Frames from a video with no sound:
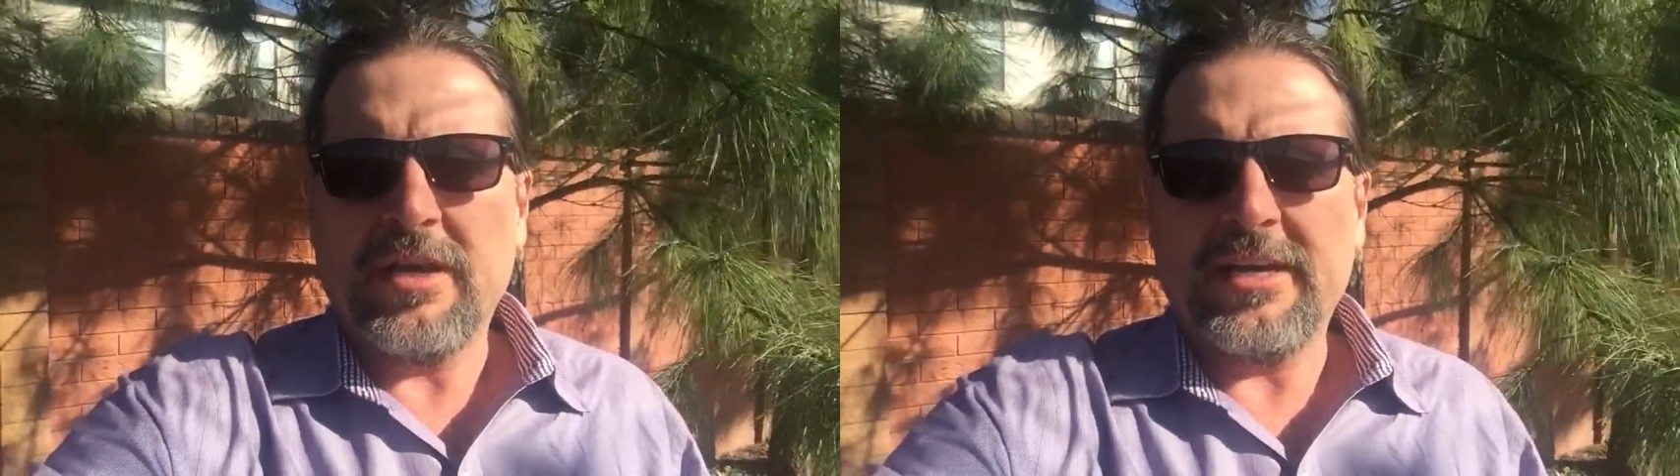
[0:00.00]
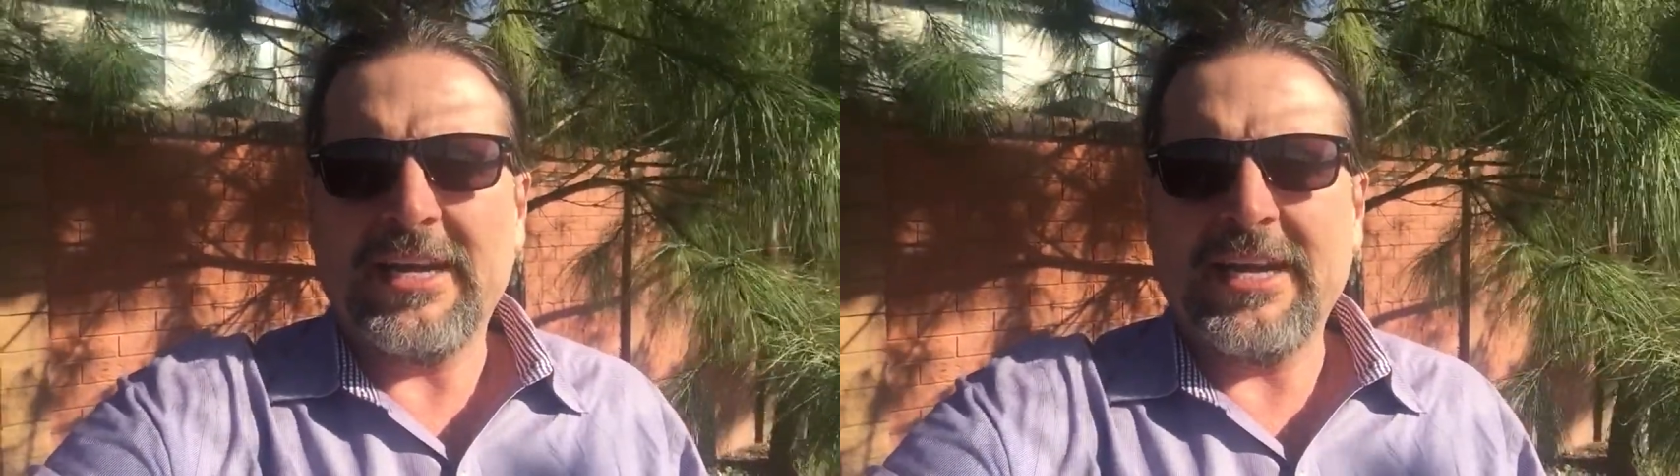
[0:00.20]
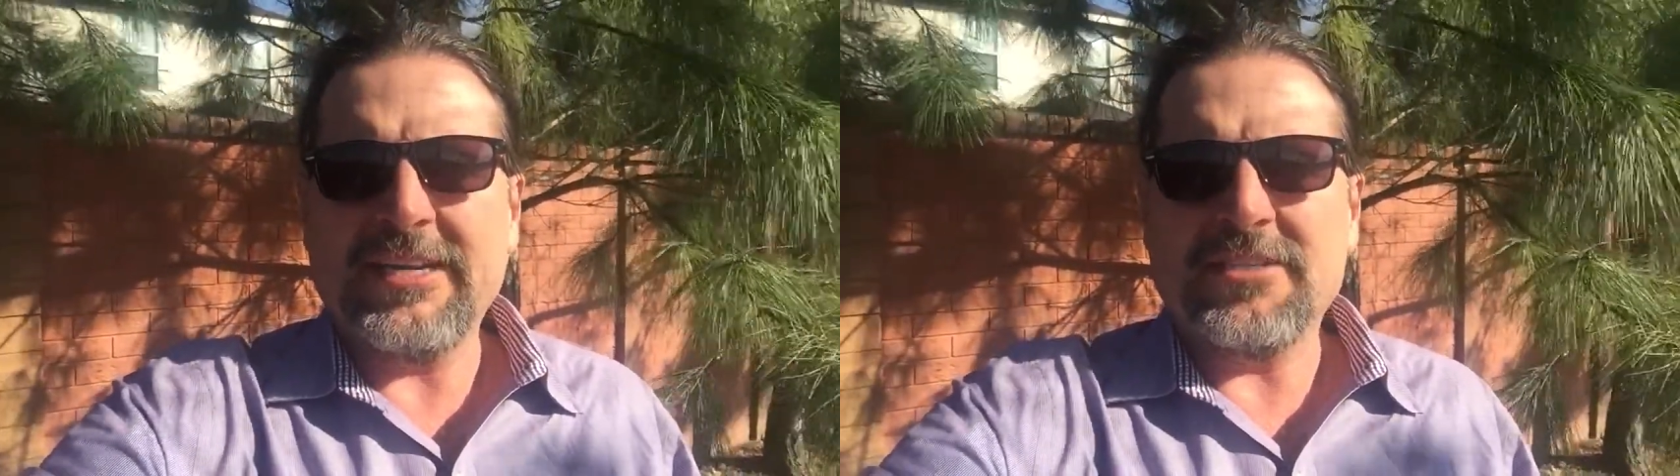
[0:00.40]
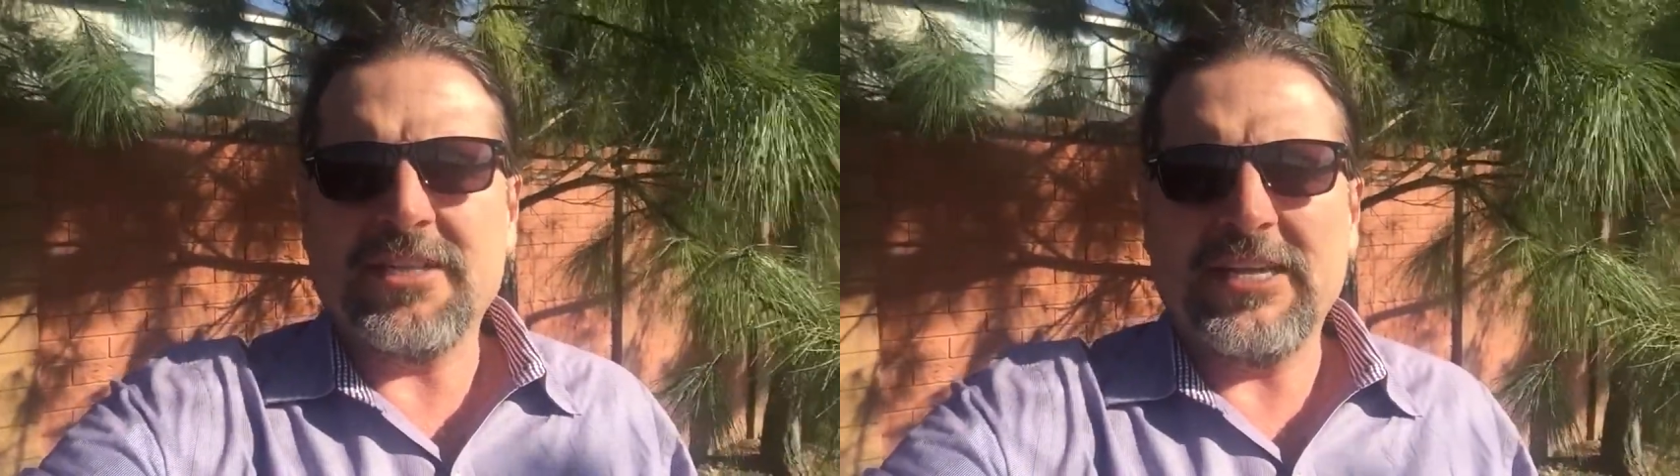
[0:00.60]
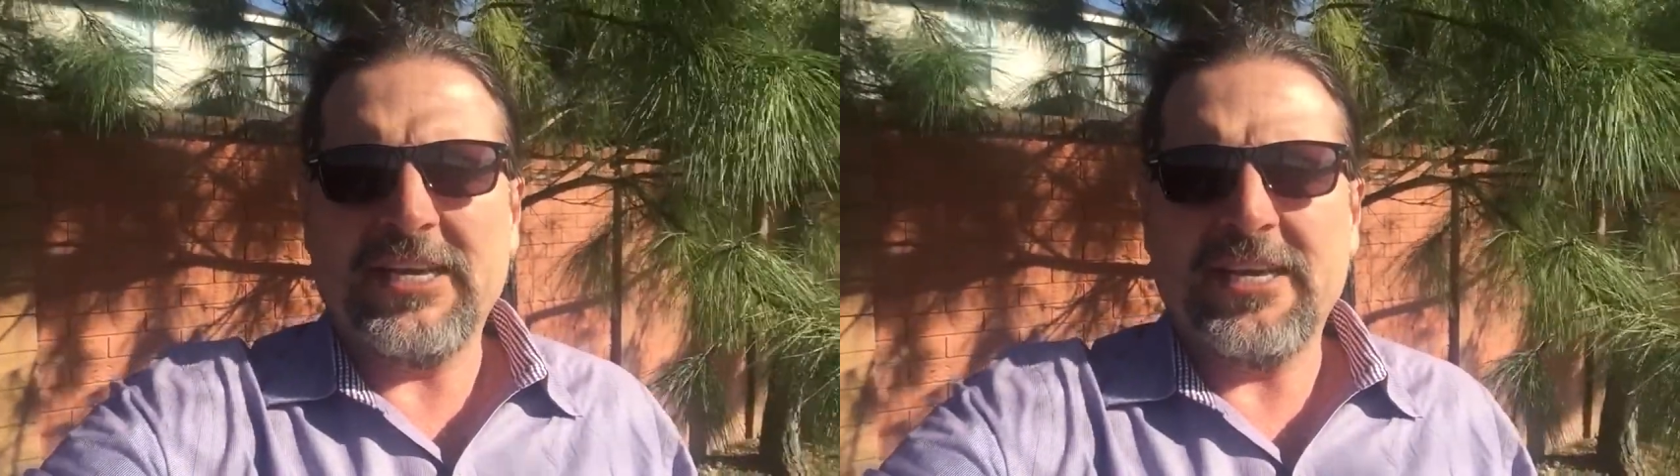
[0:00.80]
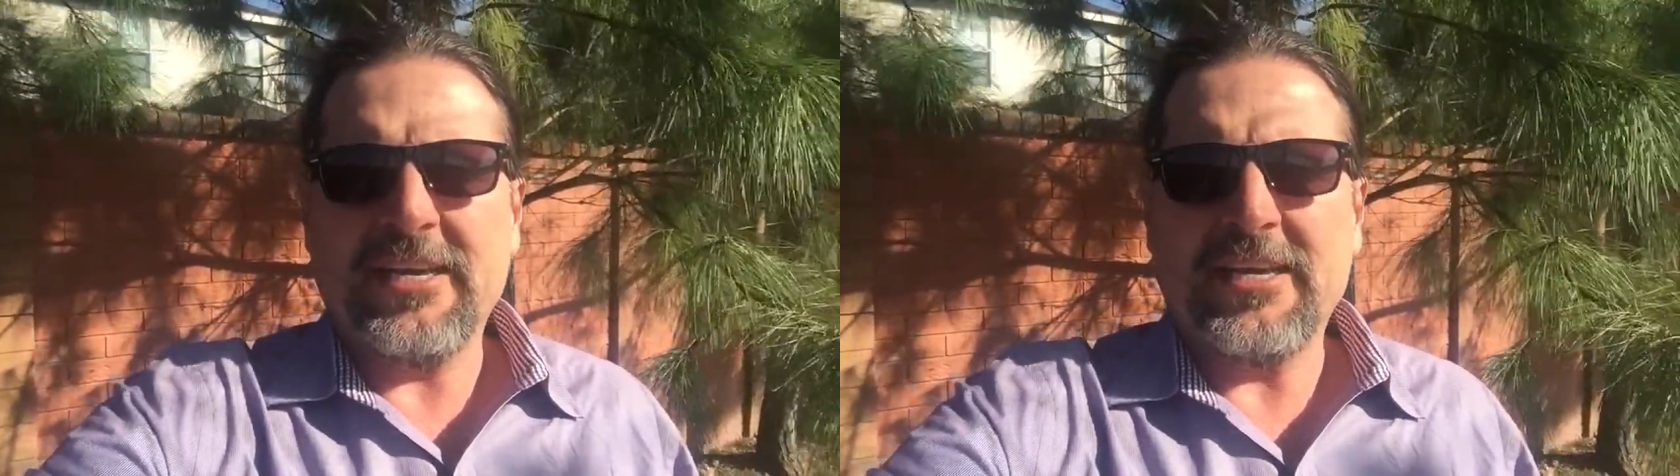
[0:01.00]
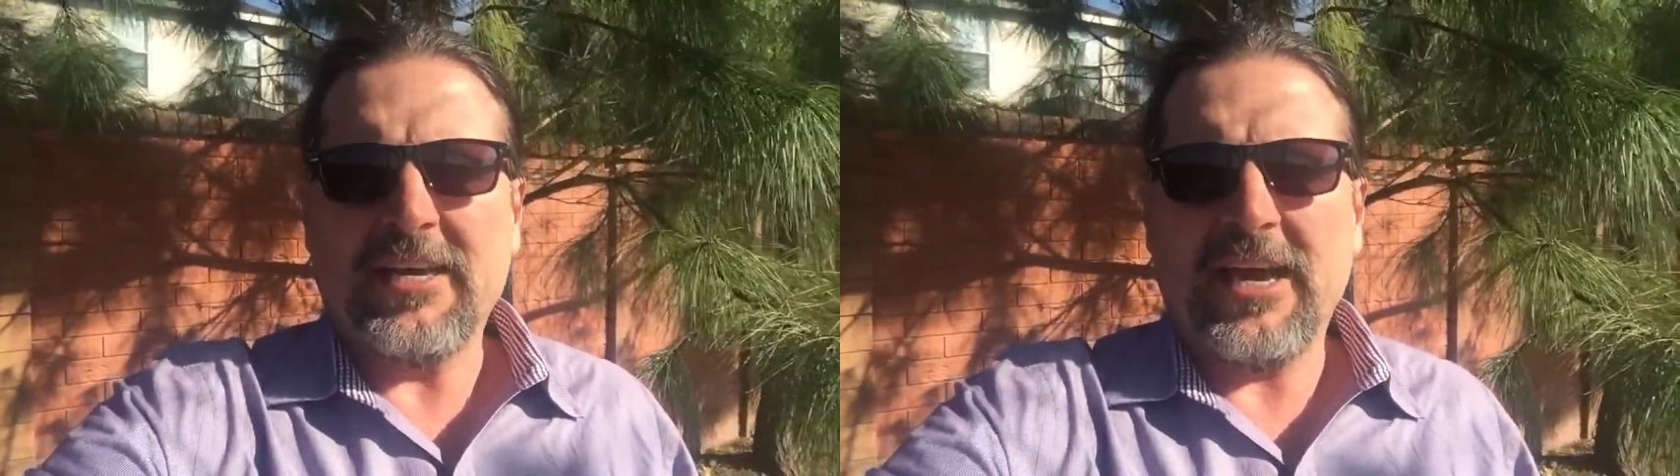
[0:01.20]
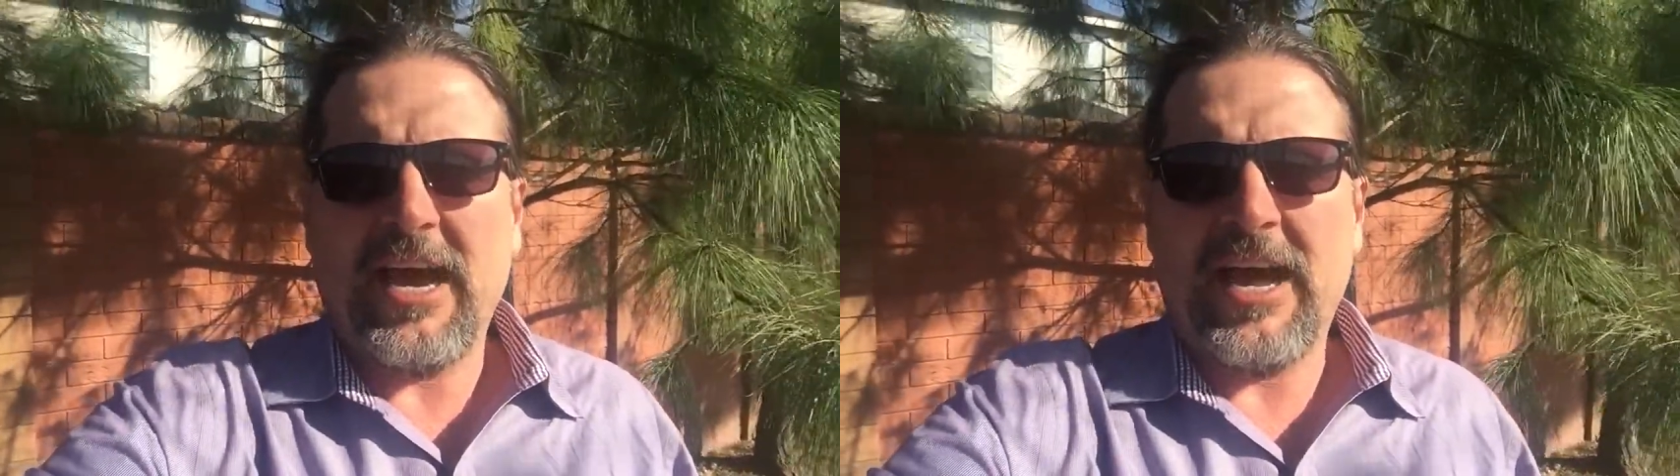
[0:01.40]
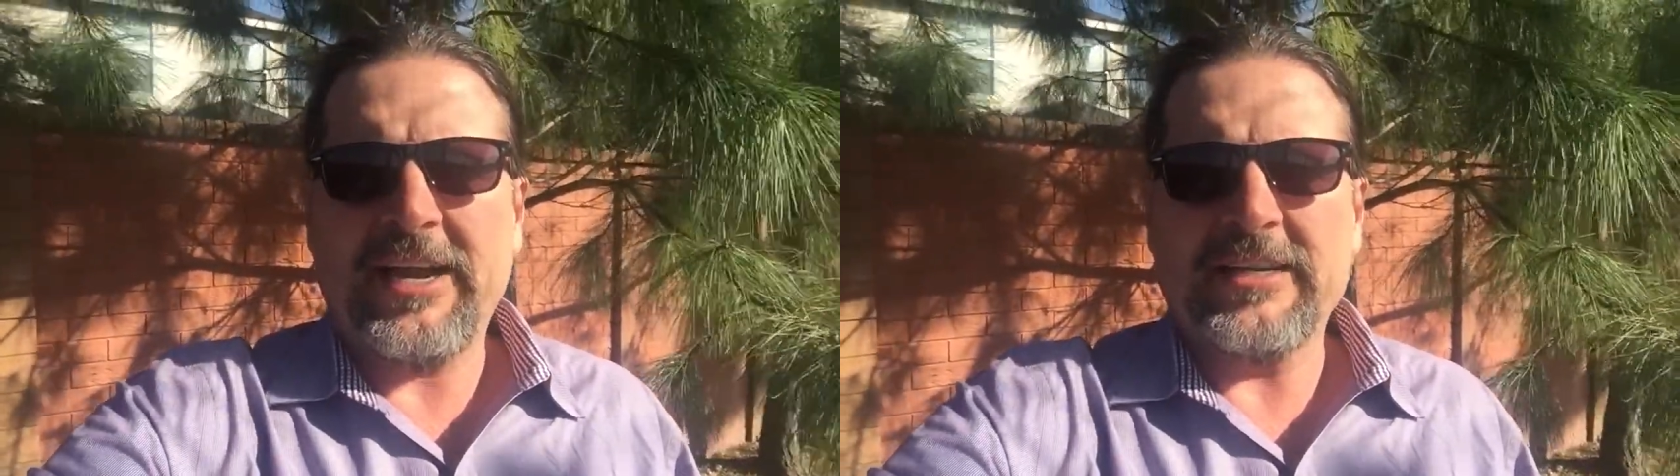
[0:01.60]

and get into the God,